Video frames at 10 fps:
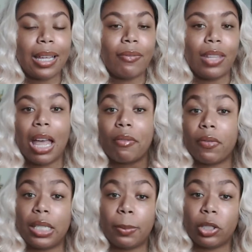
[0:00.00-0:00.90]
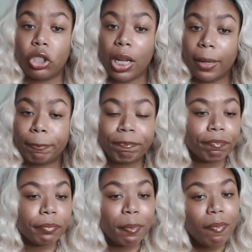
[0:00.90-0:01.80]
if they have a Facebook shop,
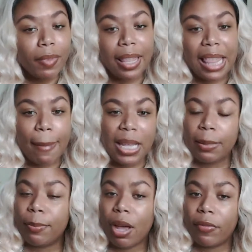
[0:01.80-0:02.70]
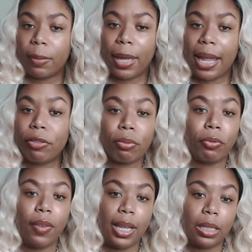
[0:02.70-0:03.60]
that means people have to pay through
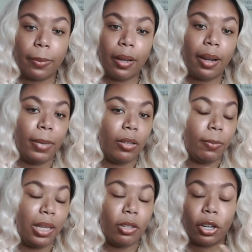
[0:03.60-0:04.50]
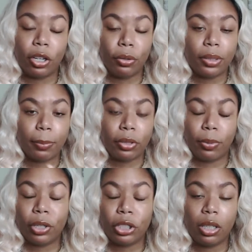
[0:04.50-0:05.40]
Facebook and you're going to lose a
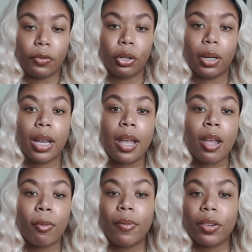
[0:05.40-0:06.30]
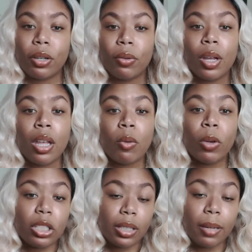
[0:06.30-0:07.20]
proportion of your revenue,
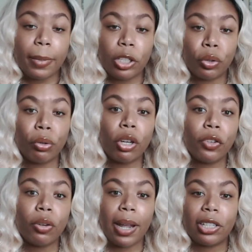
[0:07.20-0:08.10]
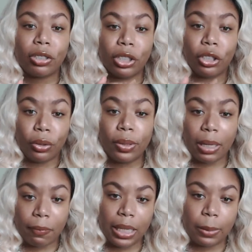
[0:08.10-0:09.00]
which could be true if you're actually
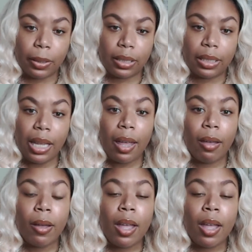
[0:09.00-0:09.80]
using Facebook to sell.